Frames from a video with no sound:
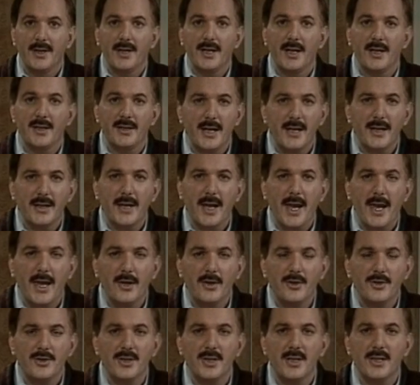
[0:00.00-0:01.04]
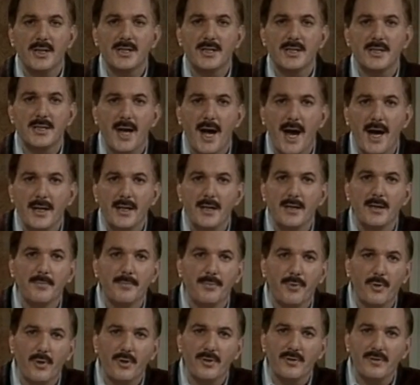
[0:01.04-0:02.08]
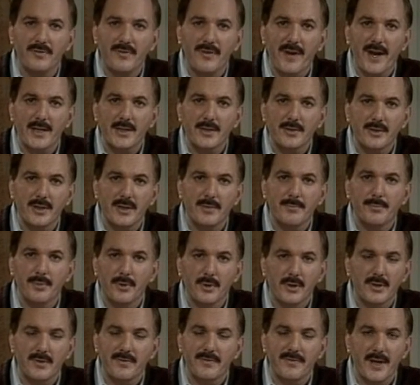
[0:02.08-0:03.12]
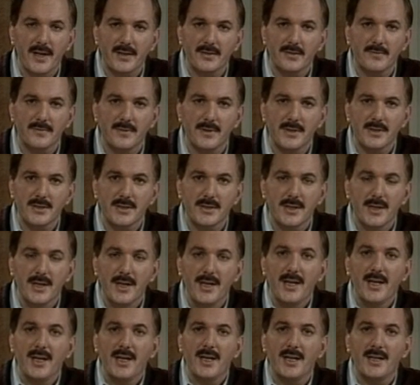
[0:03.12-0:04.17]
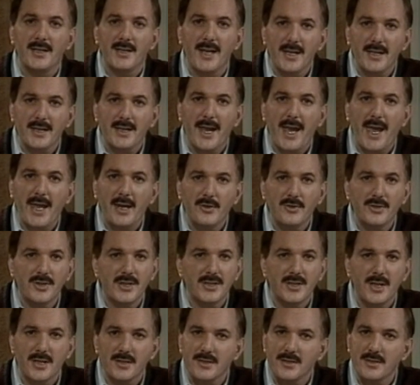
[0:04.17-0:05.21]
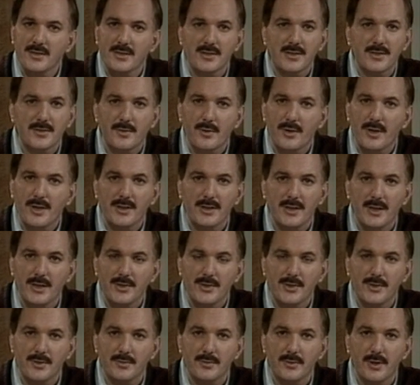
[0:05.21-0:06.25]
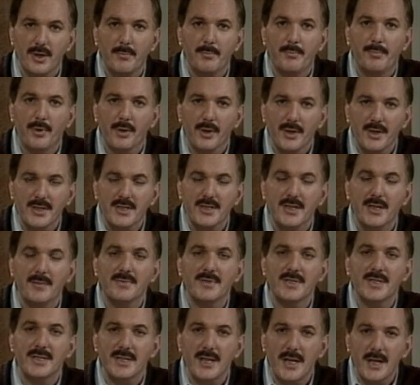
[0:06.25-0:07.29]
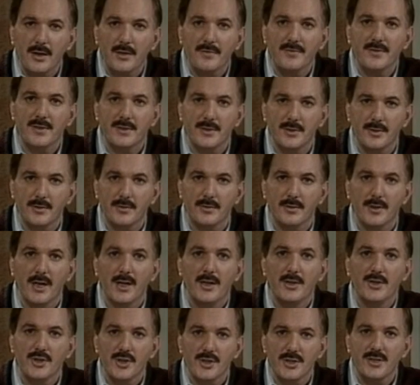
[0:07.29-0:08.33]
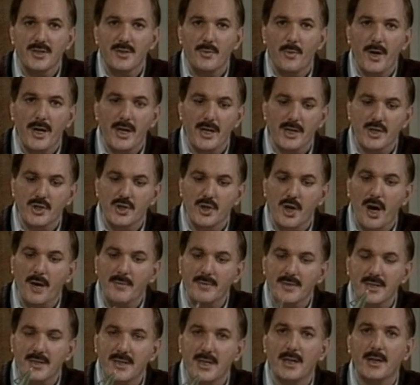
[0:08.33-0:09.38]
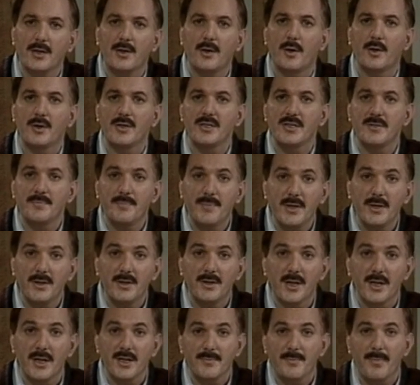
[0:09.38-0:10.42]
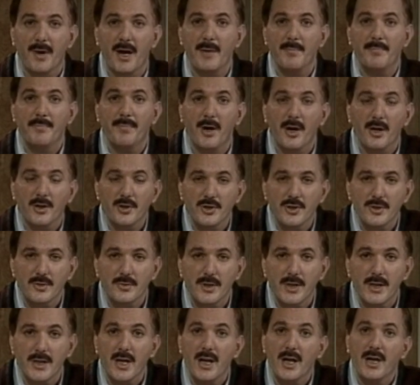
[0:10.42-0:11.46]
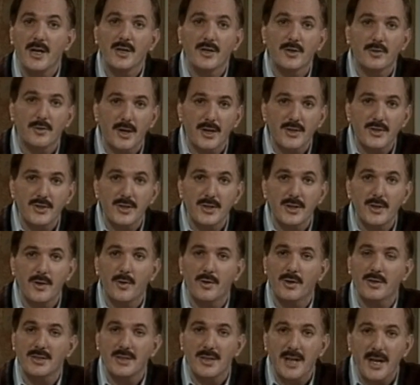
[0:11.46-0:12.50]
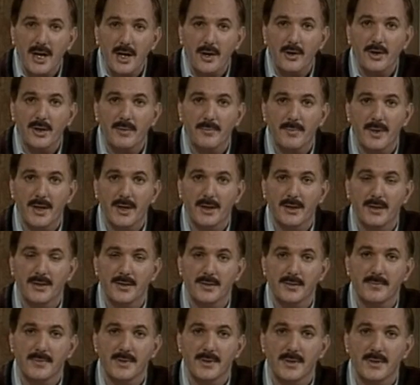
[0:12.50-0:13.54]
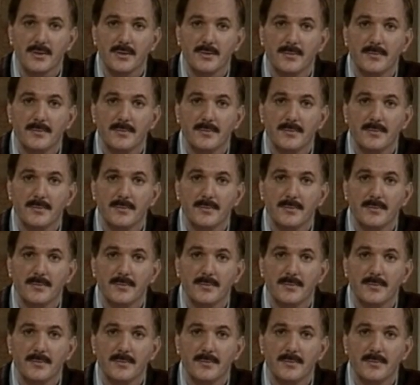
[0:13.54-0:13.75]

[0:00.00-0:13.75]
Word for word: Kinetic energy is not an important factor in bullet effectiveness. Kinetic energy doesn't destroy tissue. Bullets themselves do, just the way a sharp stick or a spear does by puncturing, crushing, or tearing mechanisms.